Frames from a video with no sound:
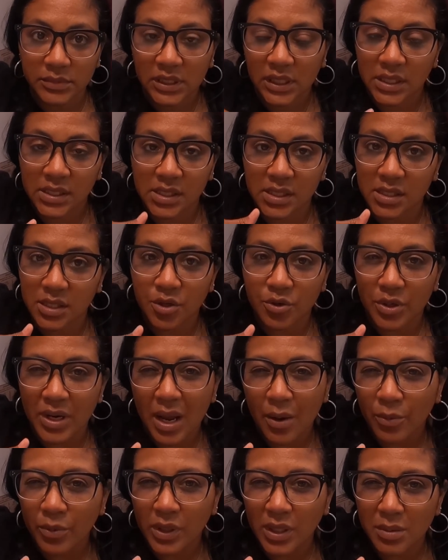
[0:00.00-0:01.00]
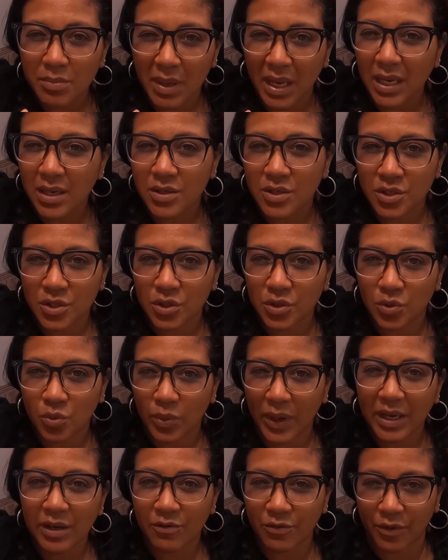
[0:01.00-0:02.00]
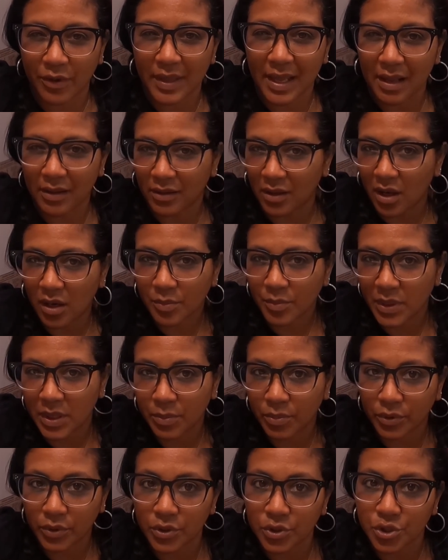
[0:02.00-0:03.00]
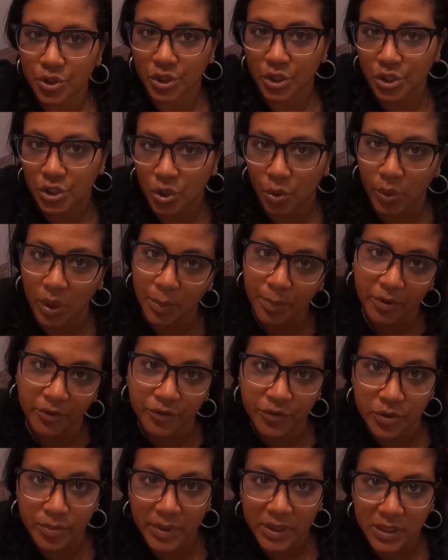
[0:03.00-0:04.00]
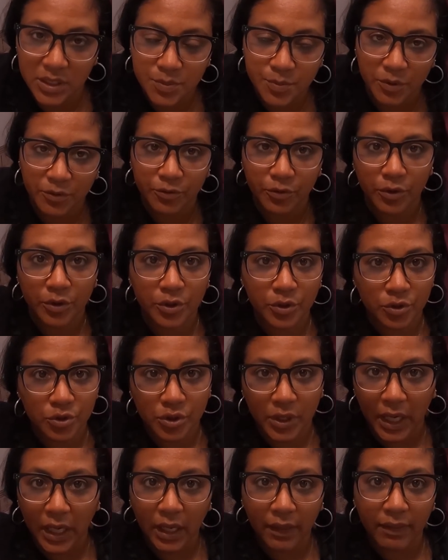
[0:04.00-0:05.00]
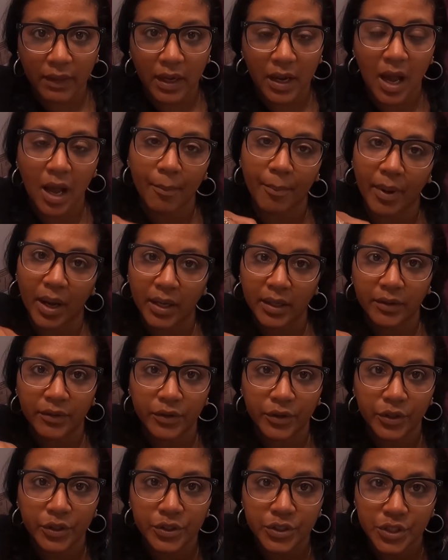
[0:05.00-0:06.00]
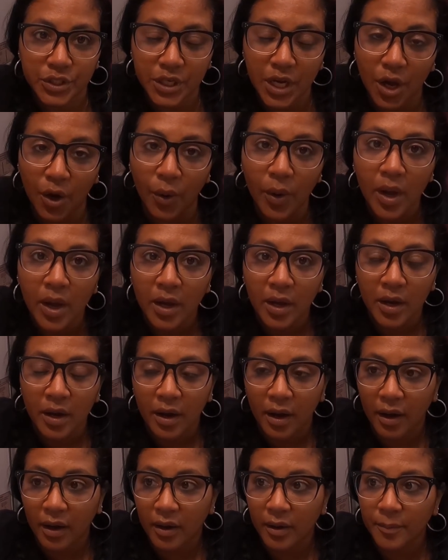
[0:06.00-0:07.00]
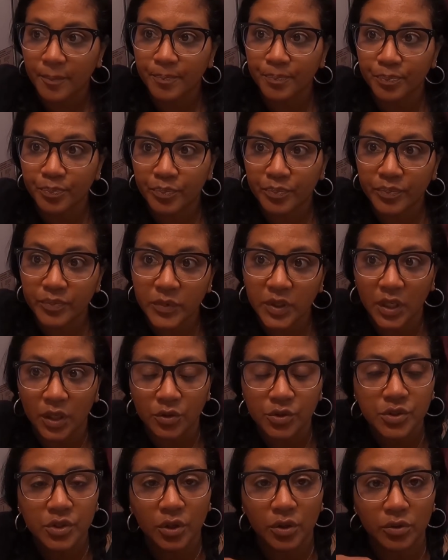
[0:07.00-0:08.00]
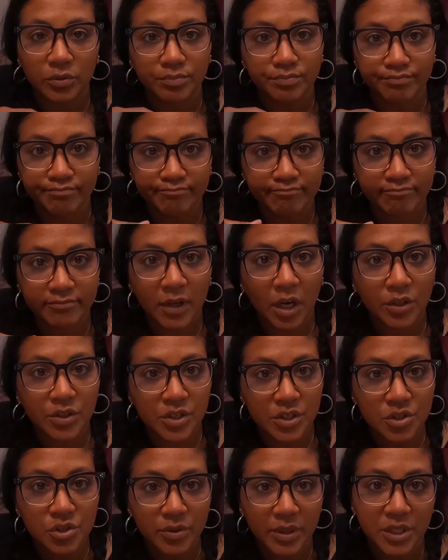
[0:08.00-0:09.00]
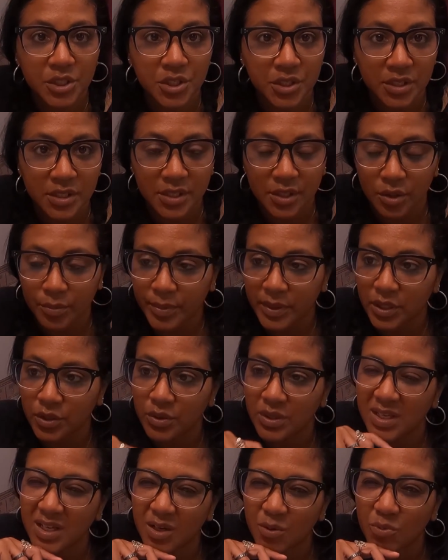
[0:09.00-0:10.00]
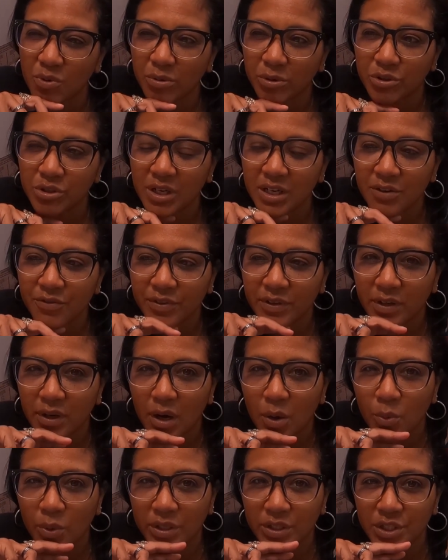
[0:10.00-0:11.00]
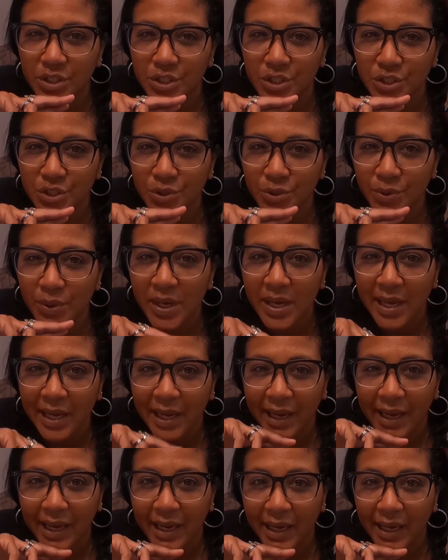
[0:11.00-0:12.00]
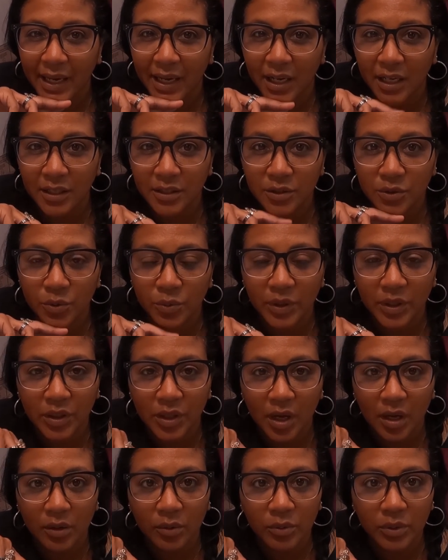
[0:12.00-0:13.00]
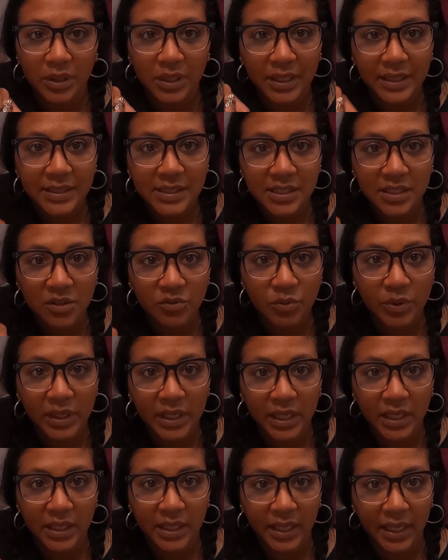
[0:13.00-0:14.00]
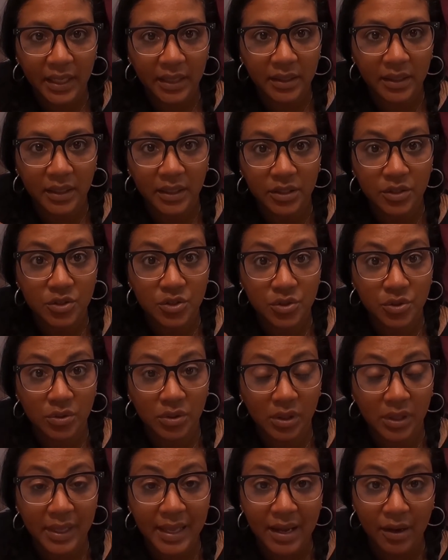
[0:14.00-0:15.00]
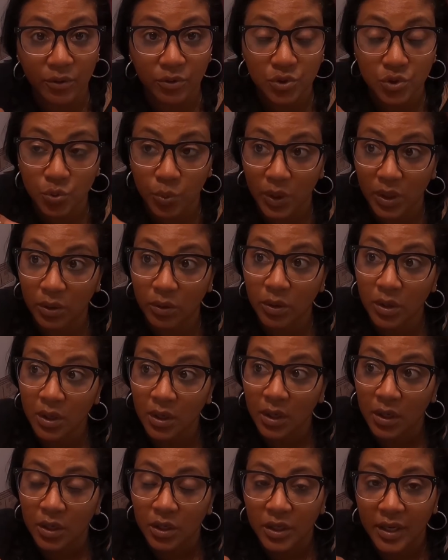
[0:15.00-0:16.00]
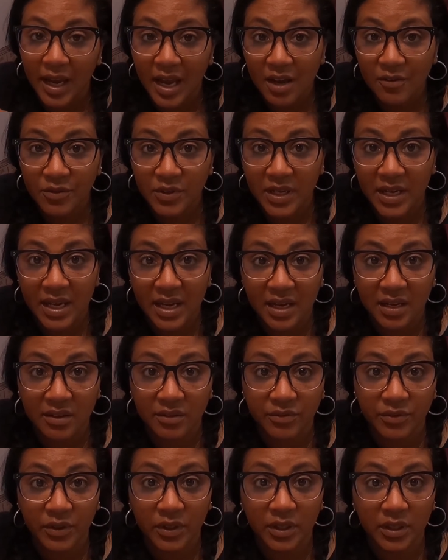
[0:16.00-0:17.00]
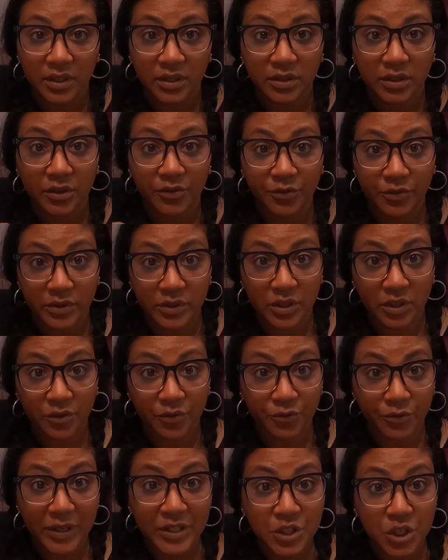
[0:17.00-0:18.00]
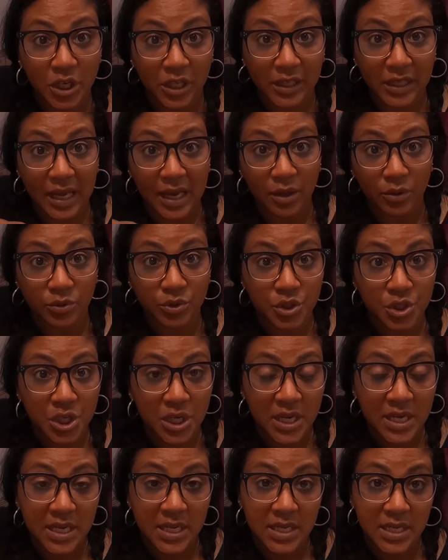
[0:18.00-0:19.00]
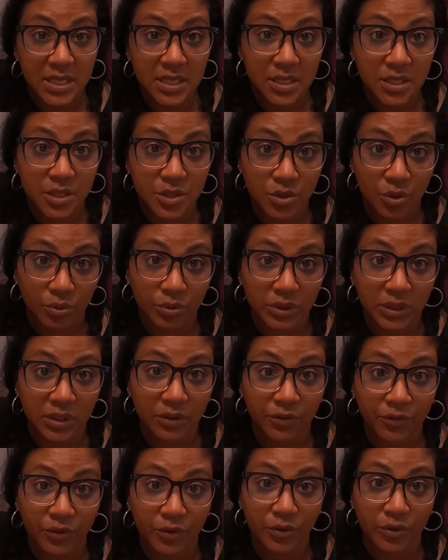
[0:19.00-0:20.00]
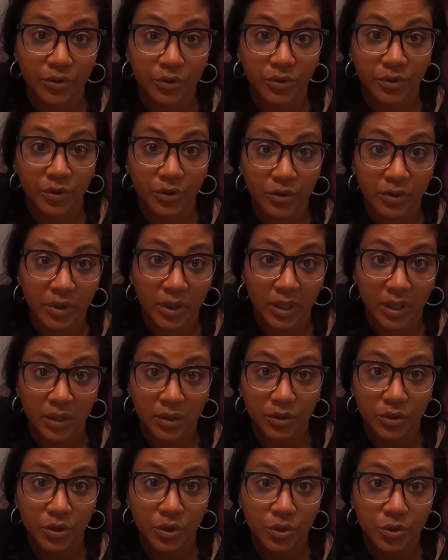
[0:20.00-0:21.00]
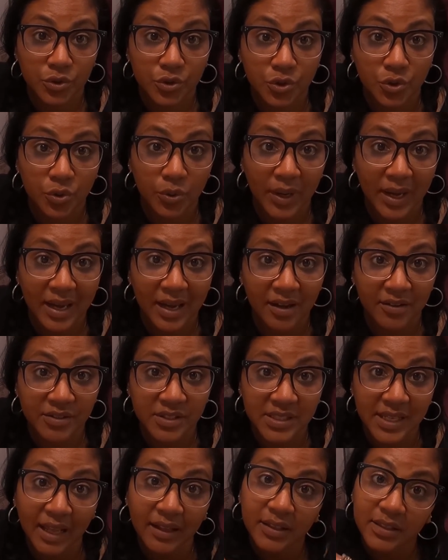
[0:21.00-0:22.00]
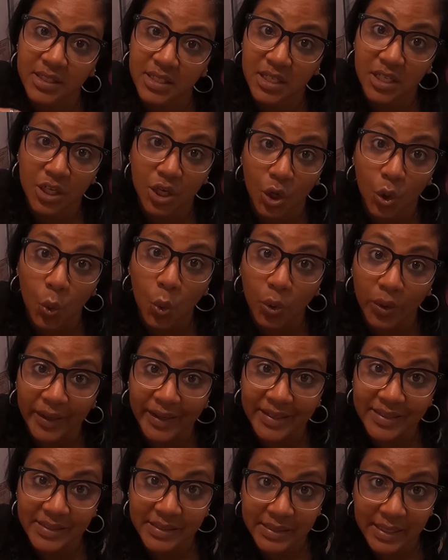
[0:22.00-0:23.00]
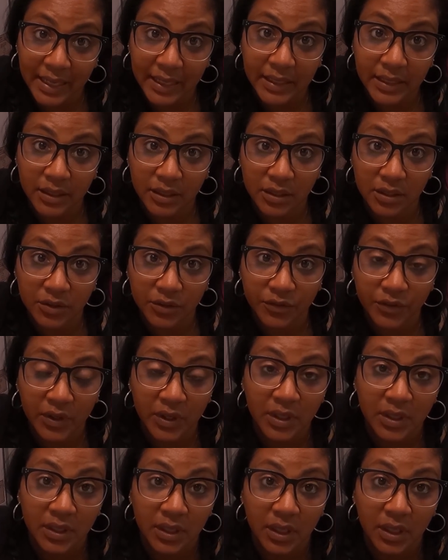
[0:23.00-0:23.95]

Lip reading: because they're not really made to wait for that long. People usually show up a few minutes before their train and they hop on and they're good to go. You know, so our situation is a little bit unique, and we were trying to figure out what to do, and we thought, well, let's see if we can get into the lounge. Well, you have to have the Freccia lounge is only for those who have Salatino or executive